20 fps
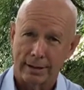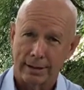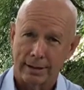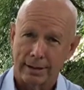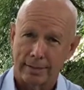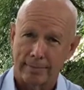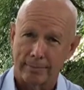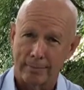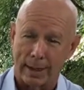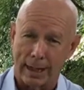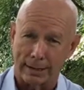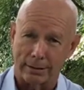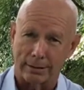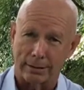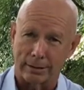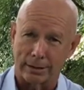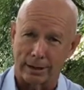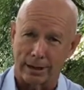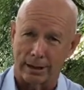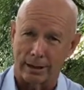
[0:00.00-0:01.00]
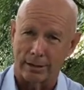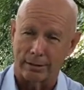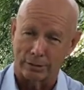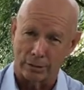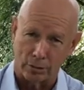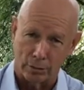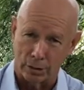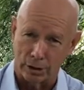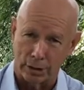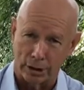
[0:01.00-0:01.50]
but I was
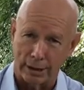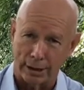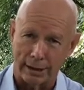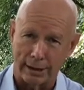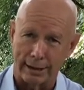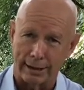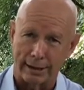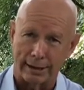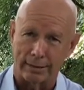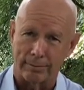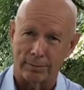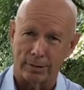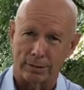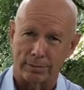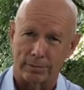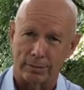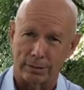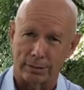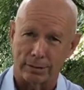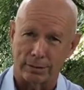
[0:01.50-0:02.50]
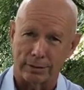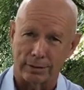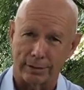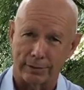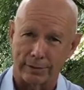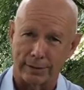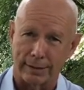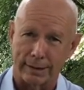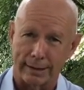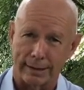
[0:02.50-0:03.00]
working here but wasn't
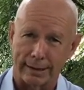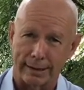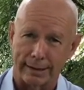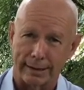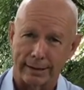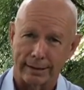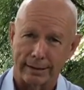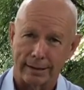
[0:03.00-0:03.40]
living here.